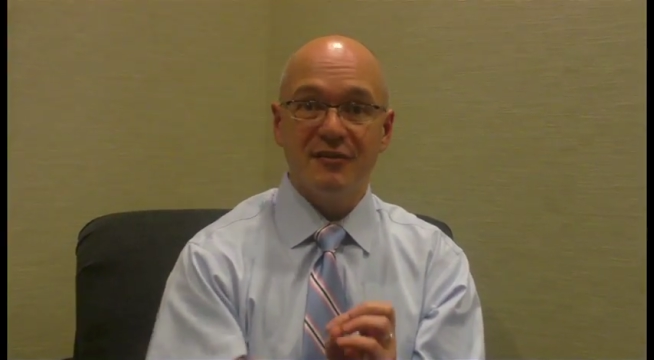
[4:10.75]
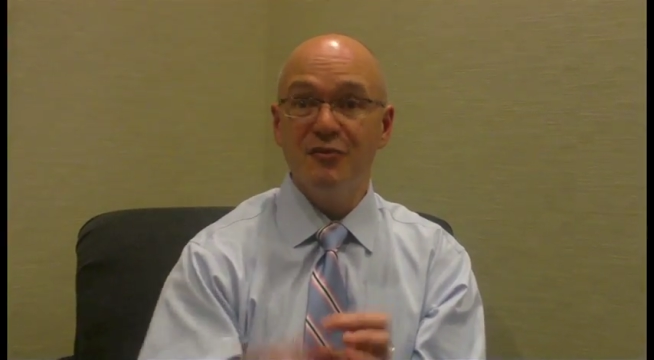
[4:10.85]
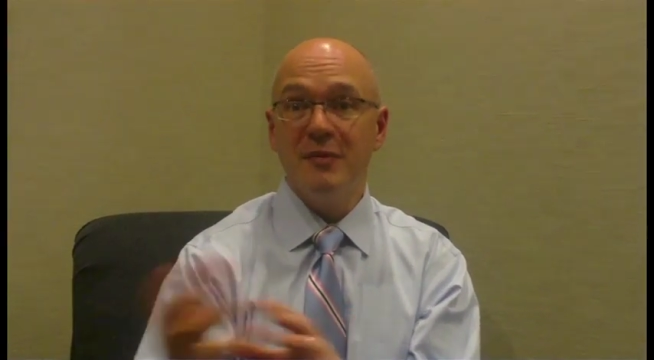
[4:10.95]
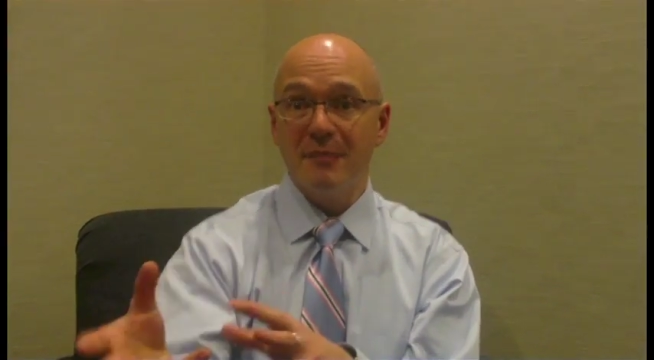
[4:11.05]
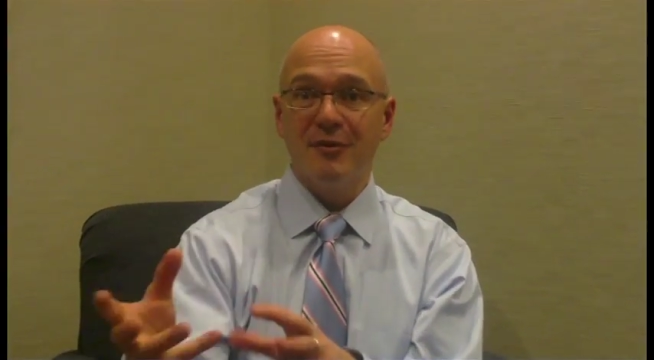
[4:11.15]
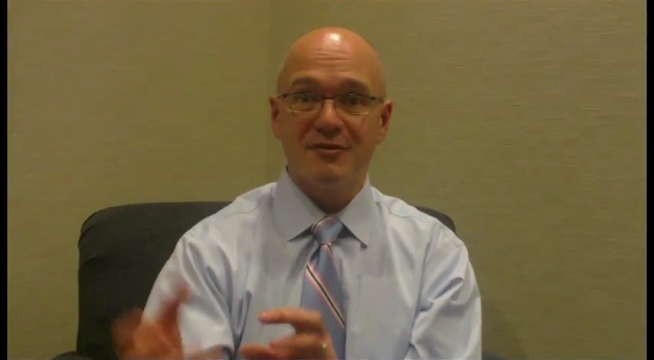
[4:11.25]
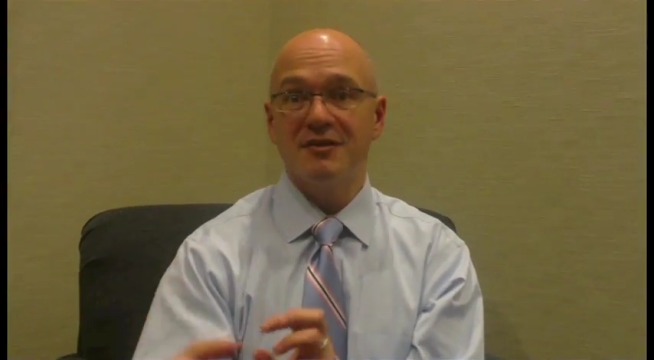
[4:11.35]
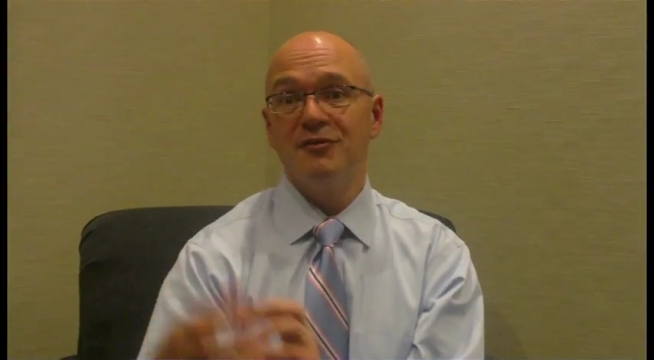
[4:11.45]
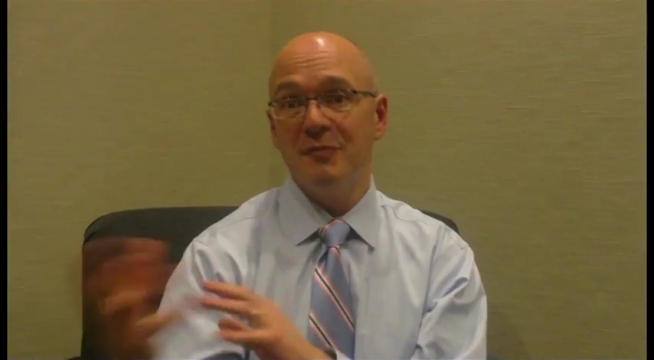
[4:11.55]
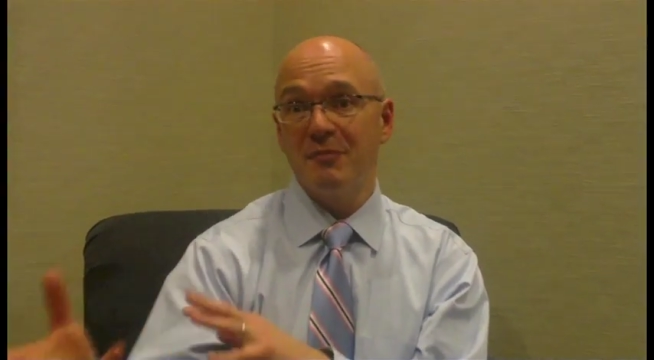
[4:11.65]
new members
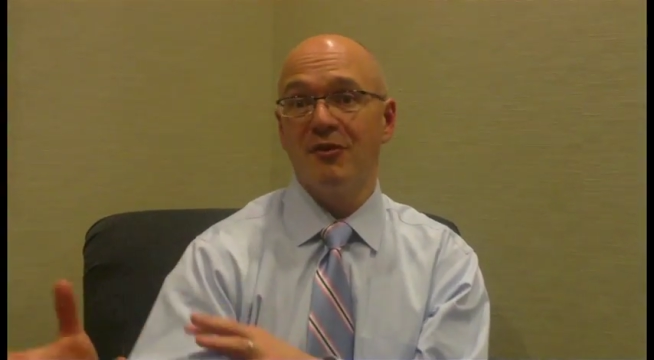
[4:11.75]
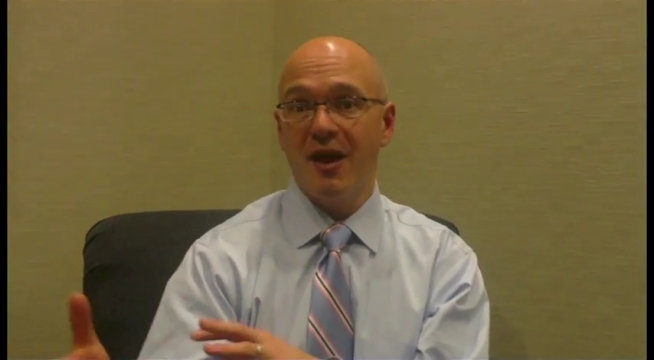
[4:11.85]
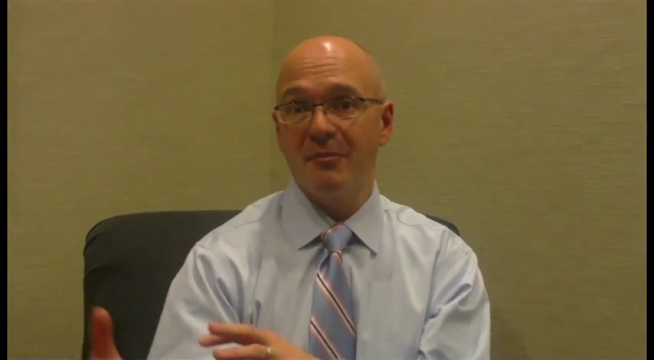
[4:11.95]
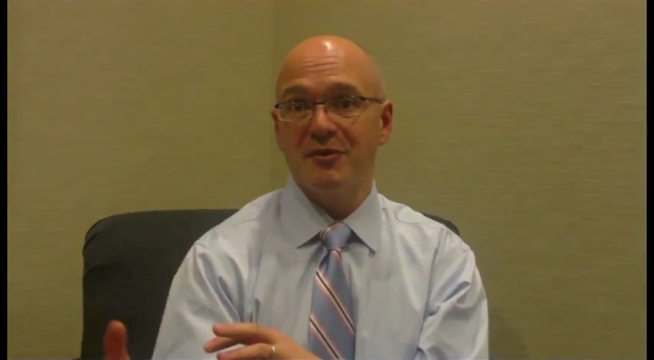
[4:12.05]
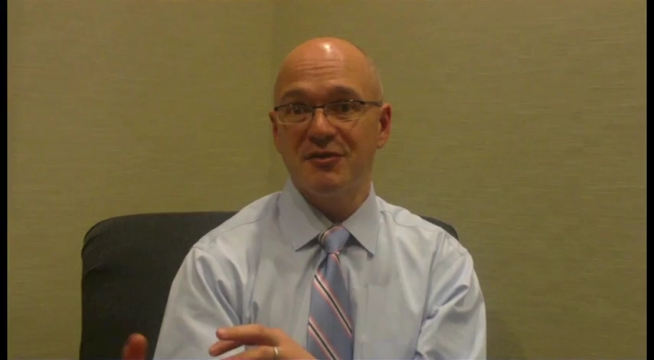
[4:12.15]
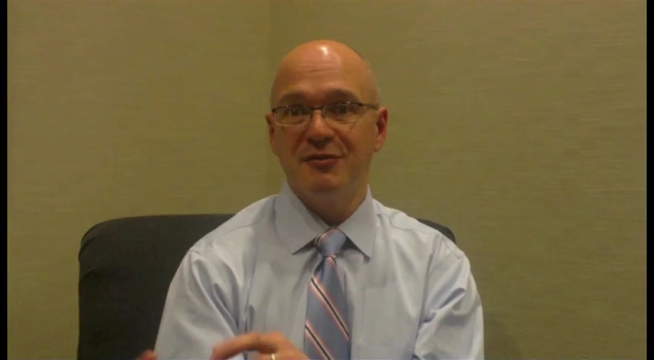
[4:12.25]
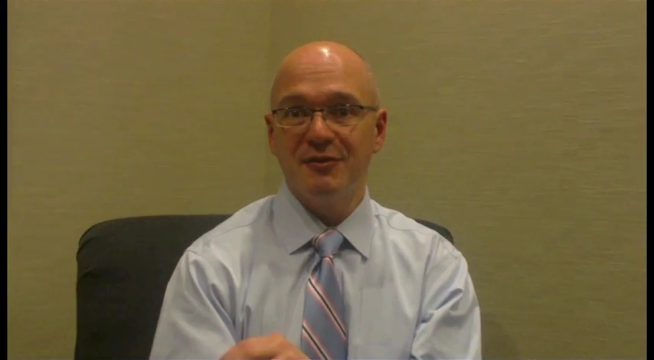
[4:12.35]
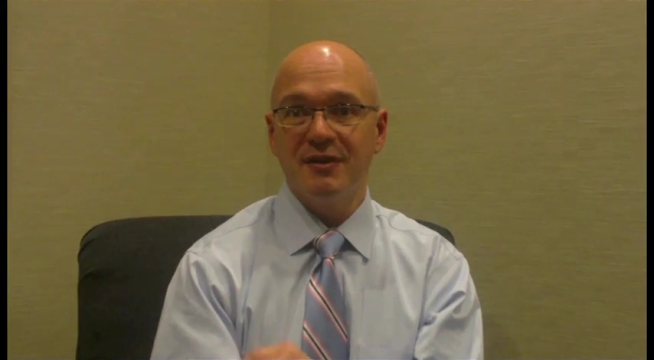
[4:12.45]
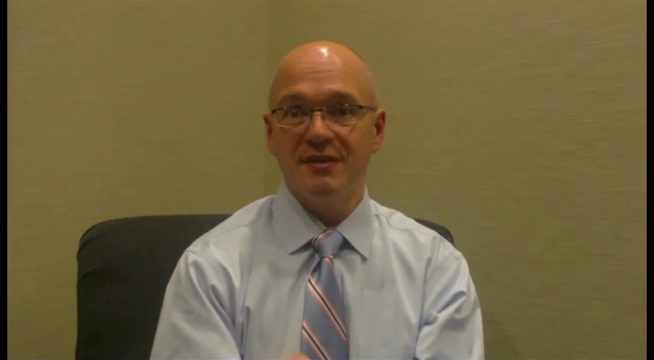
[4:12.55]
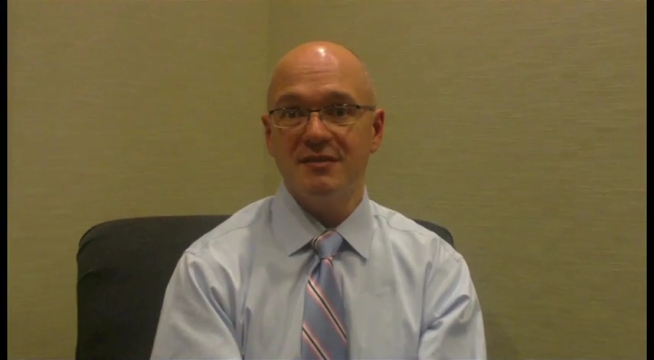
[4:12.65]
and new member
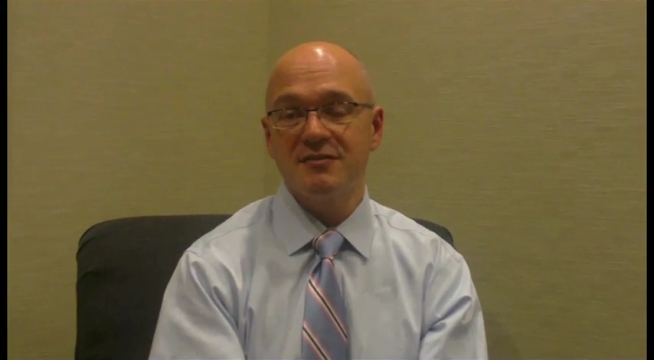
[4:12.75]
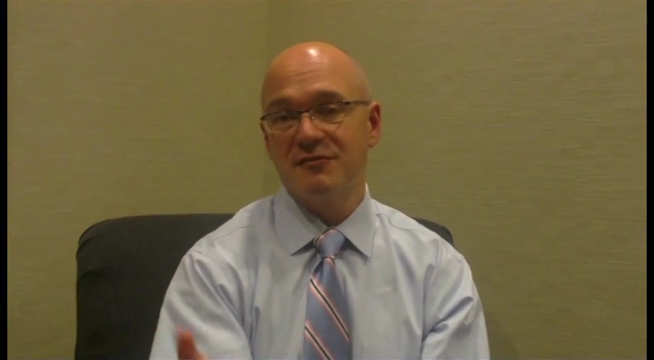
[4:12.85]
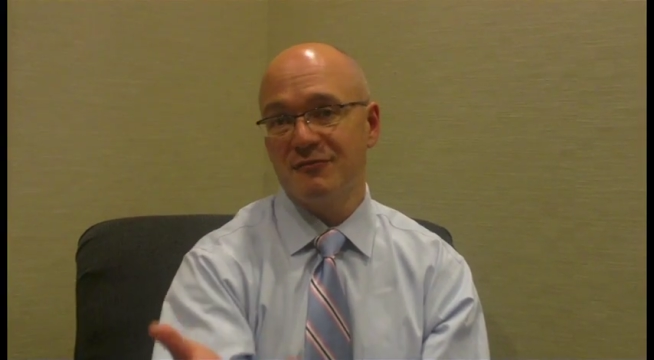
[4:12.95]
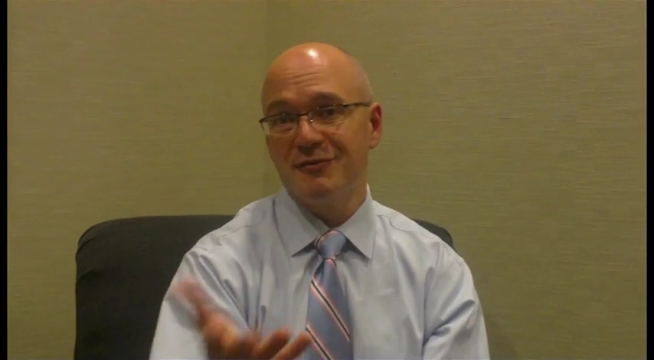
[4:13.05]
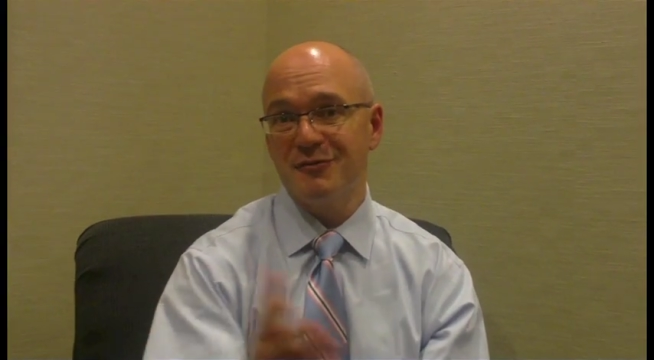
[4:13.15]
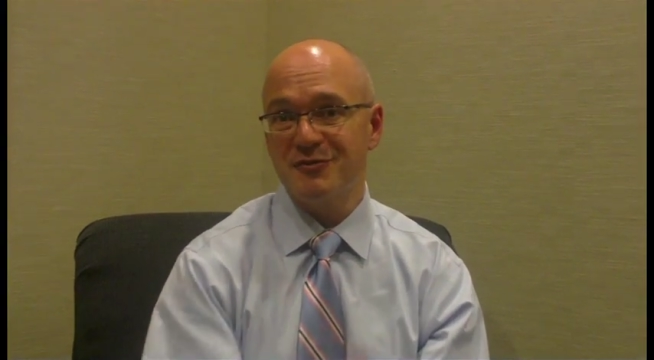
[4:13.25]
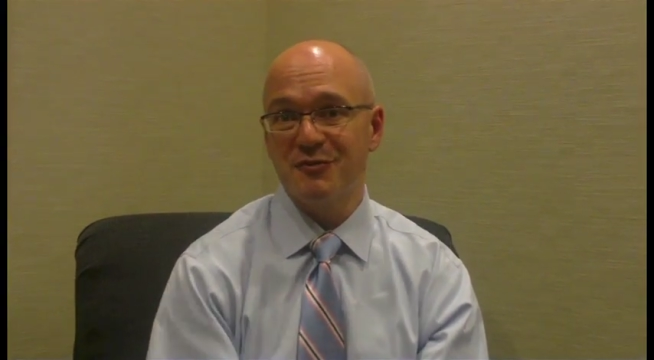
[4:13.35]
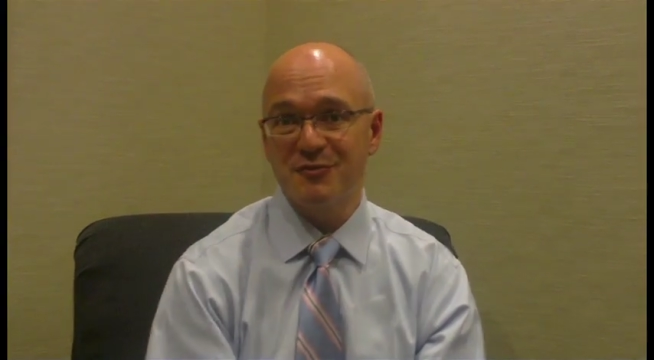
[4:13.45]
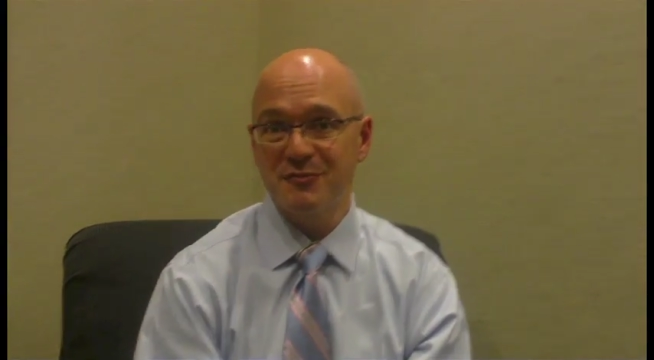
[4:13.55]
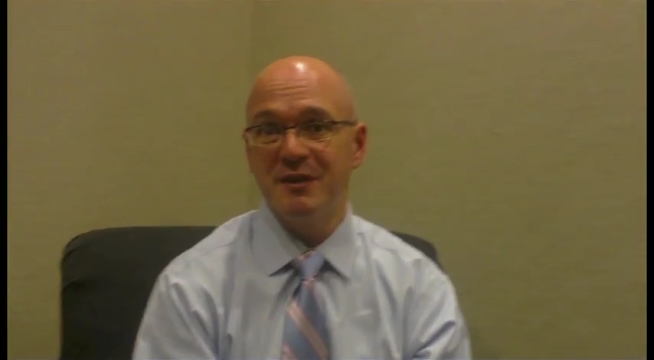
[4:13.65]
opportunities through those
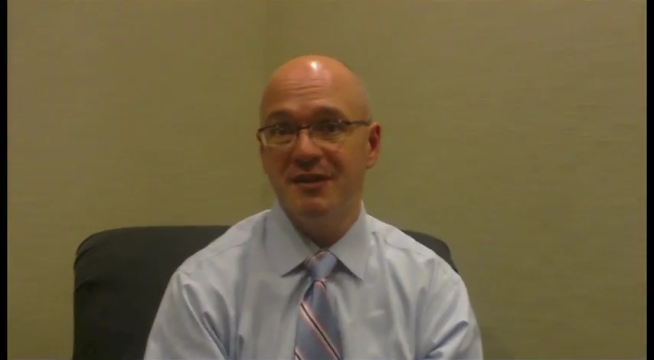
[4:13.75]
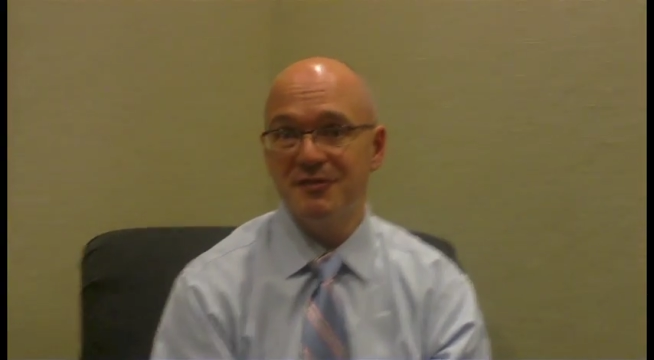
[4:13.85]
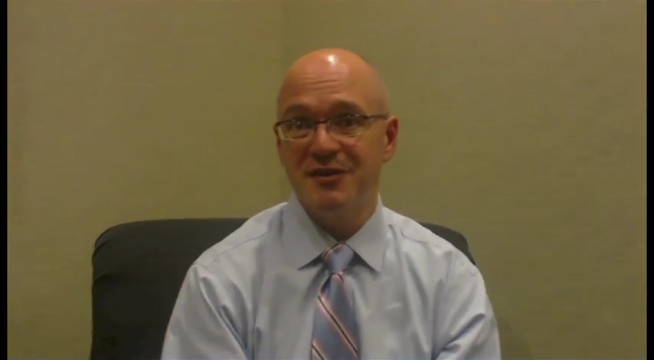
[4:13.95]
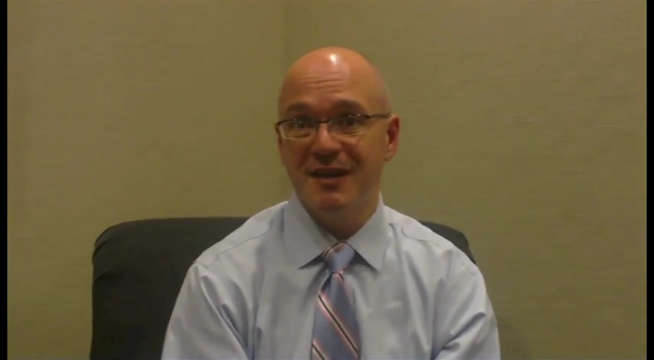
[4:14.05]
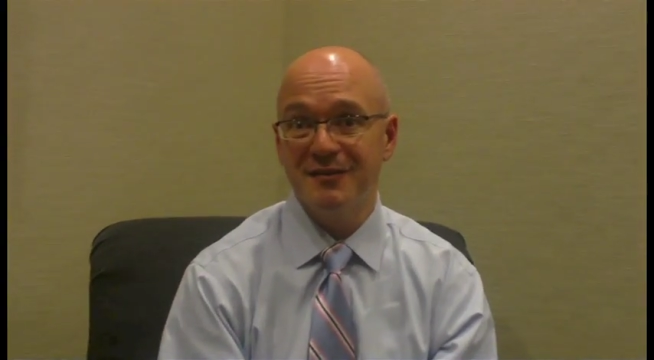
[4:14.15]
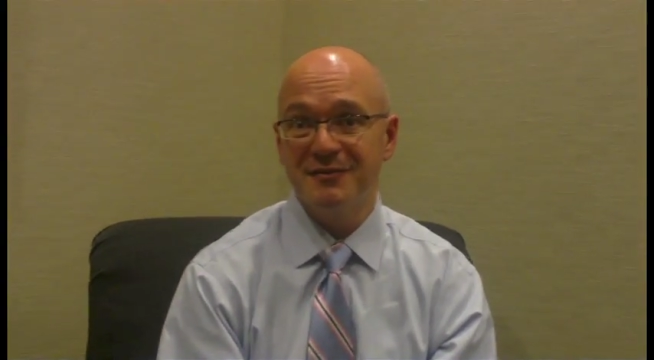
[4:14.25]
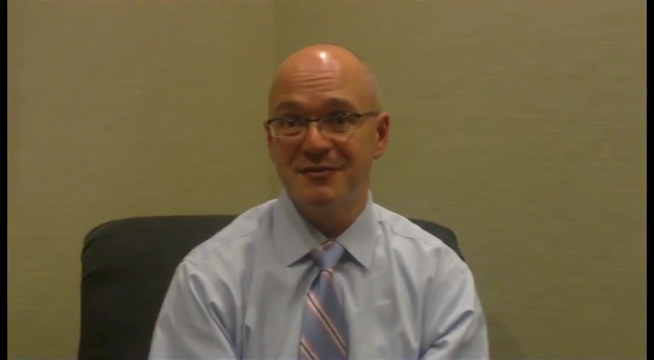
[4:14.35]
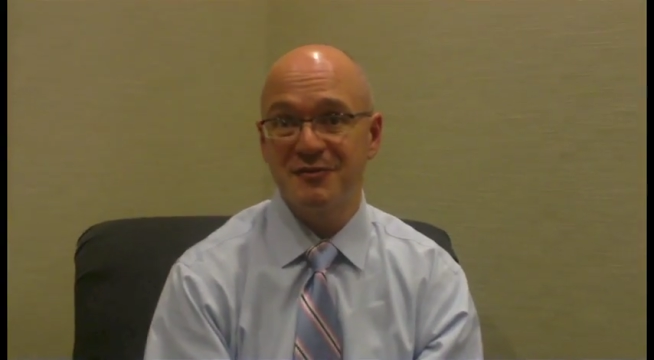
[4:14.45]
social media channels.